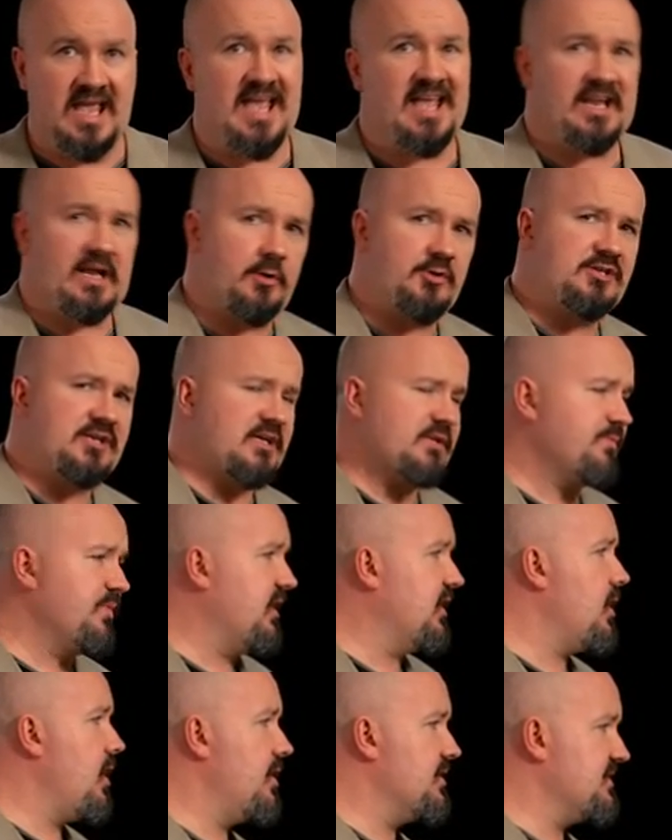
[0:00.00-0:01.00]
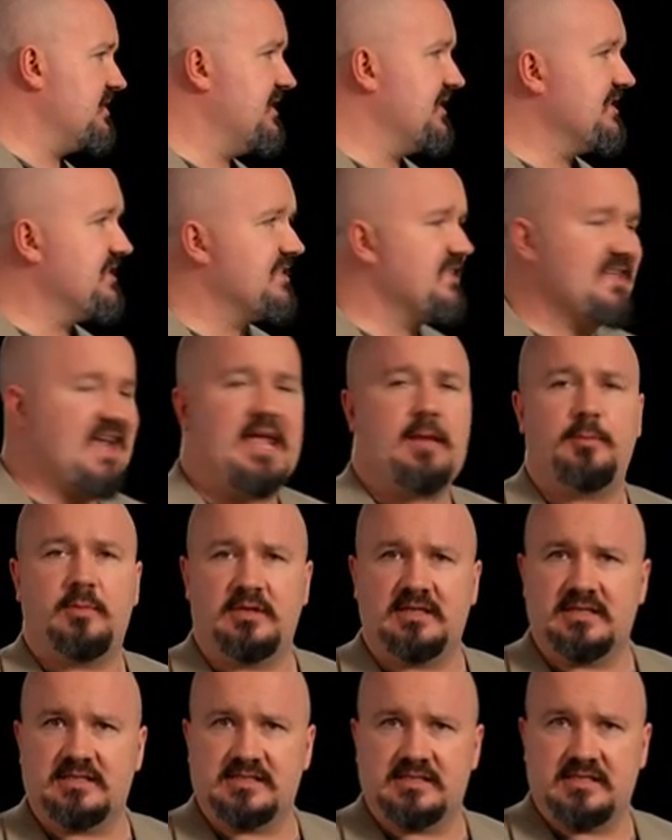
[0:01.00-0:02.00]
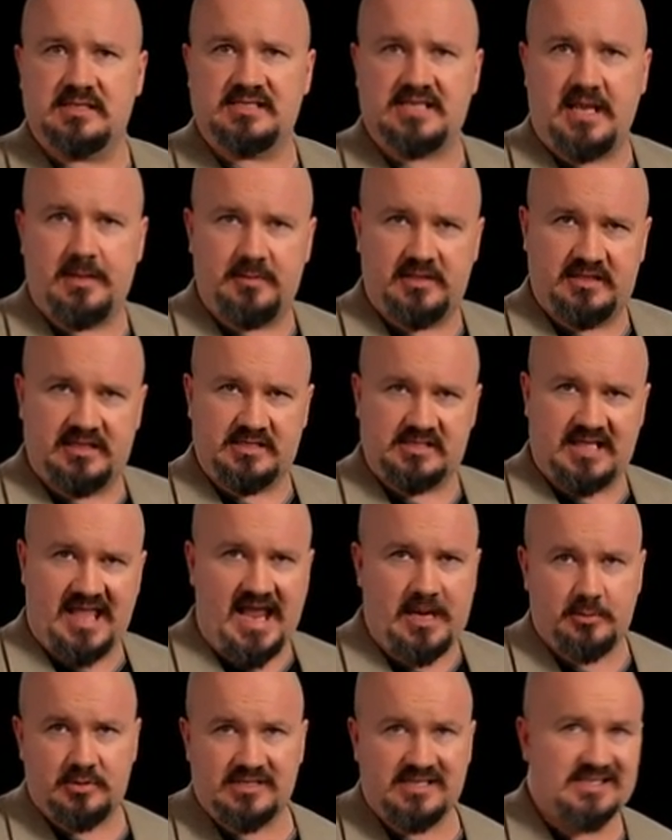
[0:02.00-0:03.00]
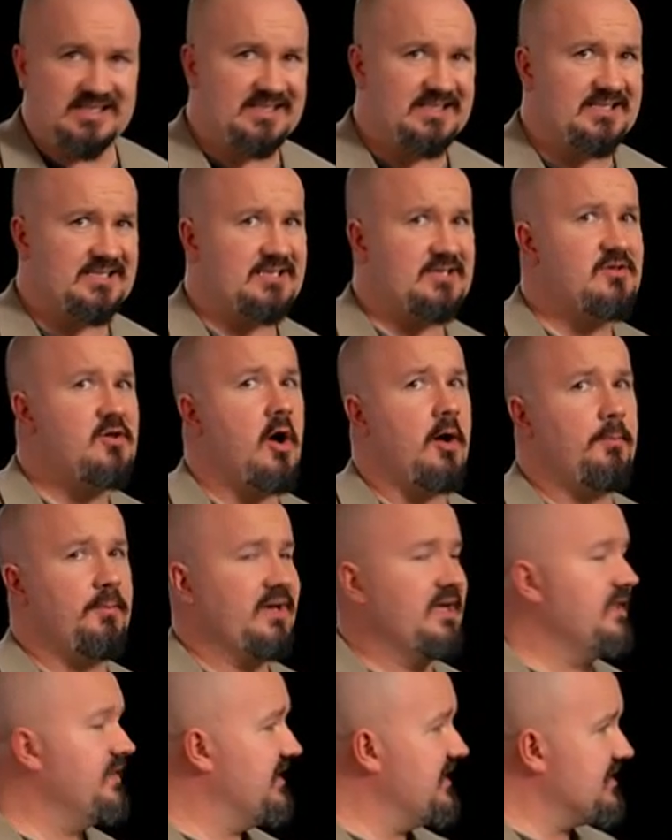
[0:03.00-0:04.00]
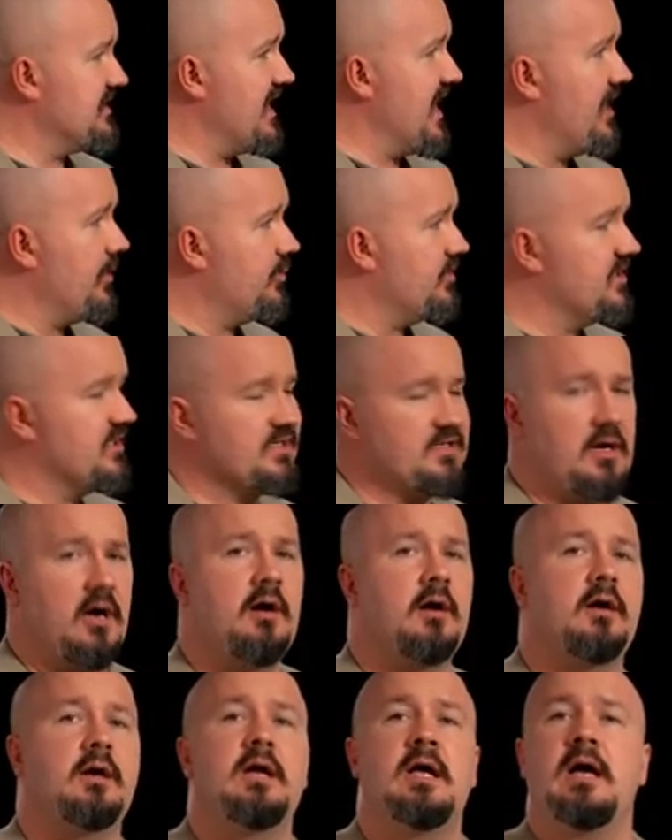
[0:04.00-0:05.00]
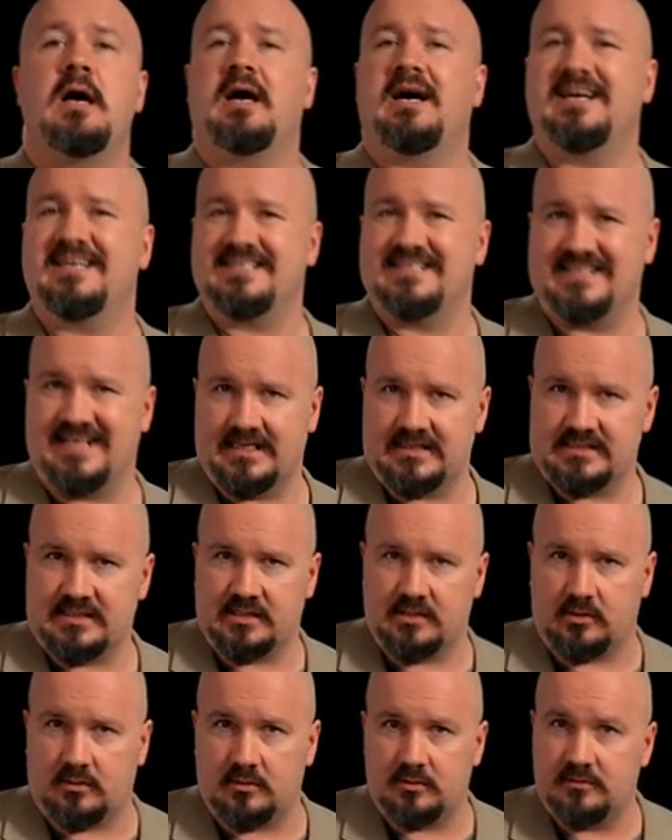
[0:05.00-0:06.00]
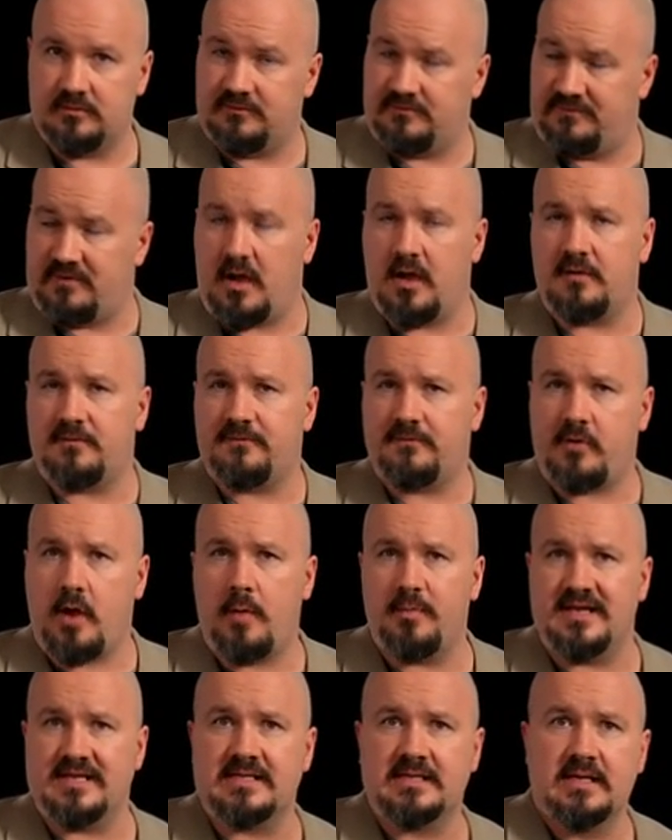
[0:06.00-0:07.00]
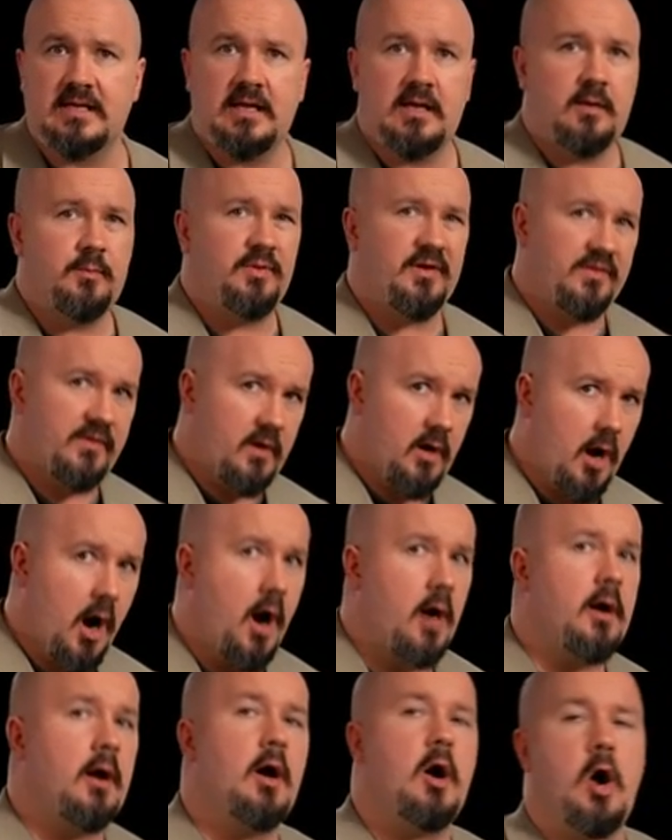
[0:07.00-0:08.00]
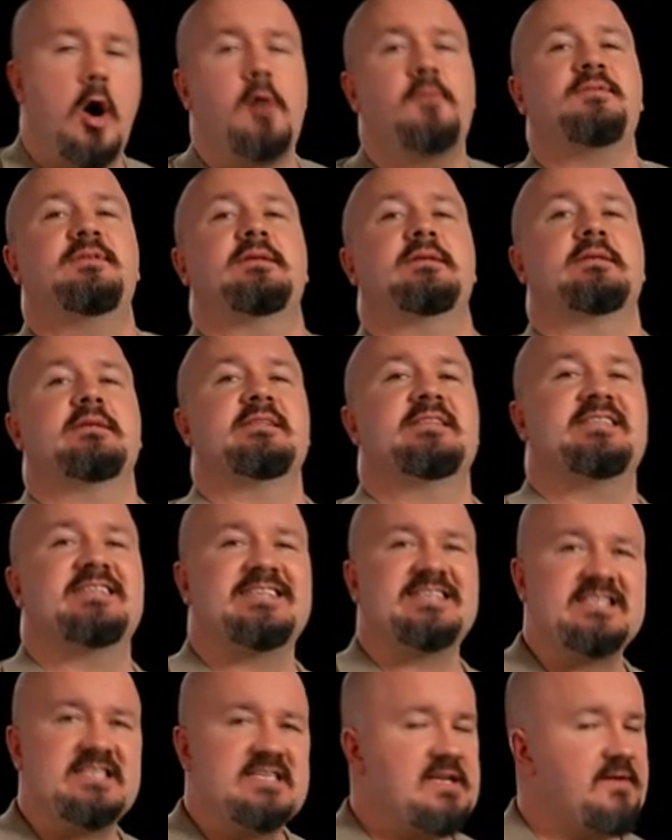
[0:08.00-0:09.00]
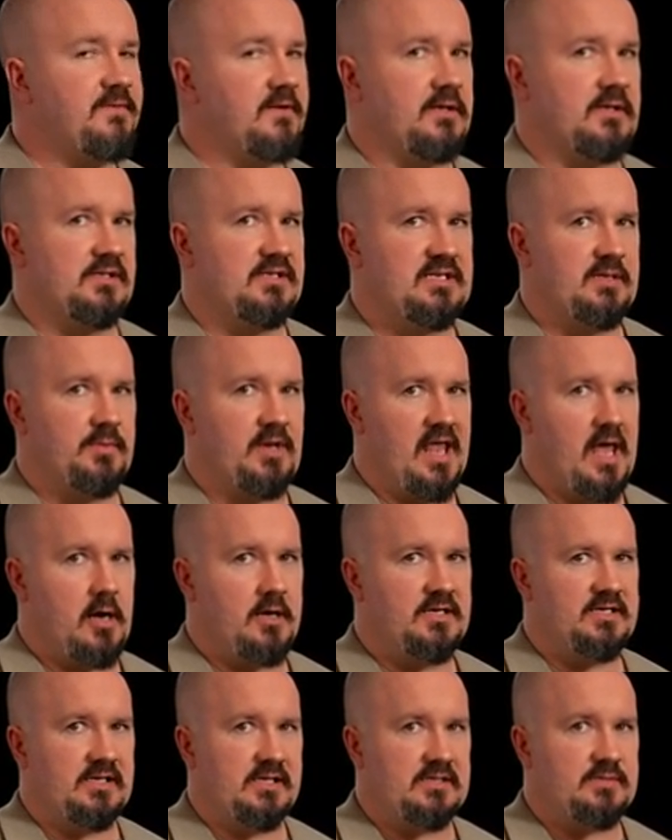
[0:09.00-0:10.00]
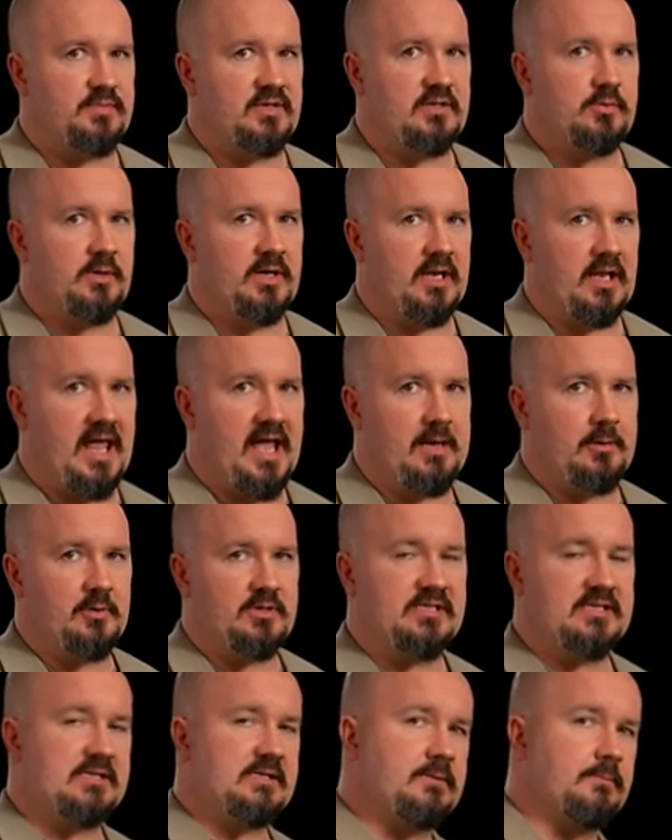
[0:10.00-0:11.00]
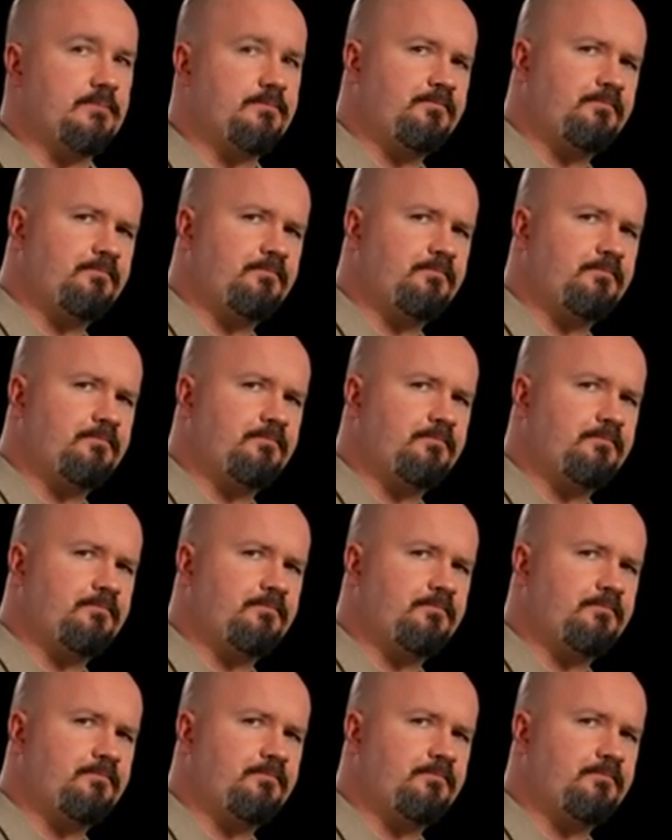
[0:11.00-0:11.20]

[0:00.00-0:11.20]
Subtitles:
Now, just because this statement is the same in these languages does not mean these languages are identical. Far from it. But there are often significant similarities between languages.